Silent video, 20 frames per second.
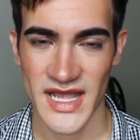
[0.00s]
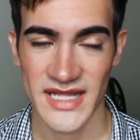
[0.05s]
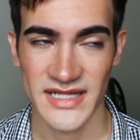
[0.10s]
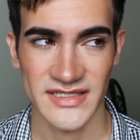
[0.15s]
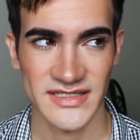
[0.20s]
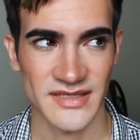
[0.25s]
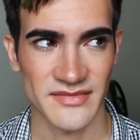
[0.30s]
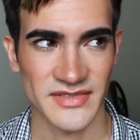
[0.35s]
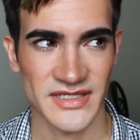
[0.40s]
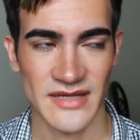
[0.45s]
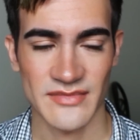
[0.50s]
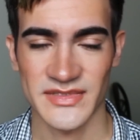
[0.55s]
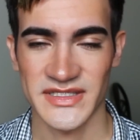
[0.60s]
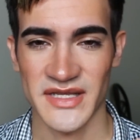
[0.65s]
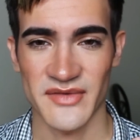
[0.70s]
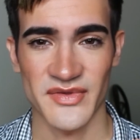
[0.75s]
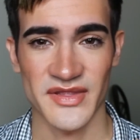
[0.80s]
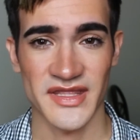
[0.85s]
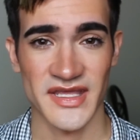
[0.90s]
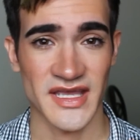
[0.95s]
And sometimes
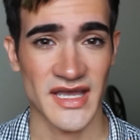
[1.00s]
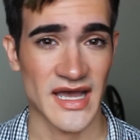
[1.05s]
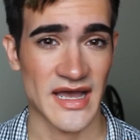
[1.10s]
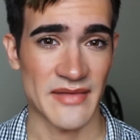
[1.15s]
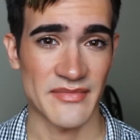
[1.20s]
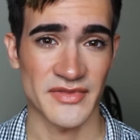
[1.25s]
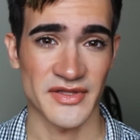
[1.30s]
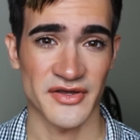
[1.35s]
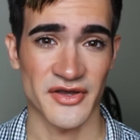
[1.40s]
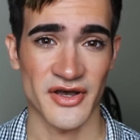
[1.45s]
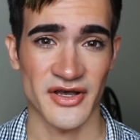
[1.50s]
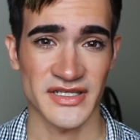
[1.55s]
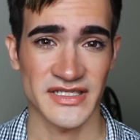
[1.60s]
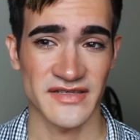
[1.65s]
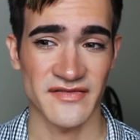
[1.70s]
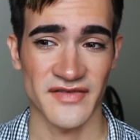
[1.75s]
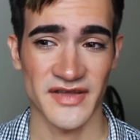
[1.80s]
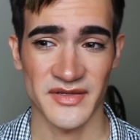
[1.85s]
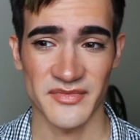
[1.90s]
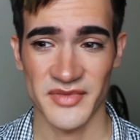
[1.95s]
they would think I'm the
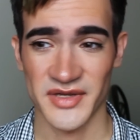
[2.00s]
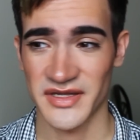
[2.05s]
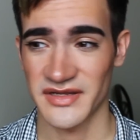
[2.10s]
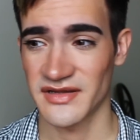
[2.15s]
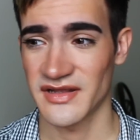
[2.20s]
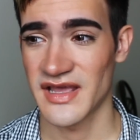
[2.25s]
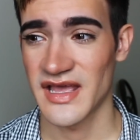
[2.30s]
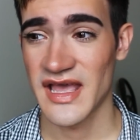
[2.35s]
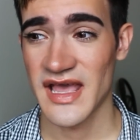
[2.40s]
cause of it, but